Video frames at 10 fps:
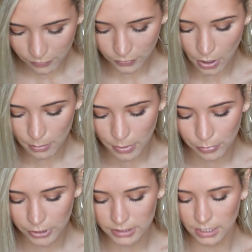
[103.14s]
from
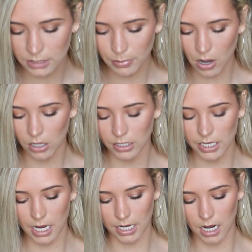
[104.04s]
Princess
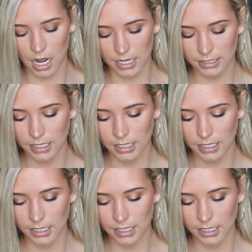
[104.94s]
Polly, I got,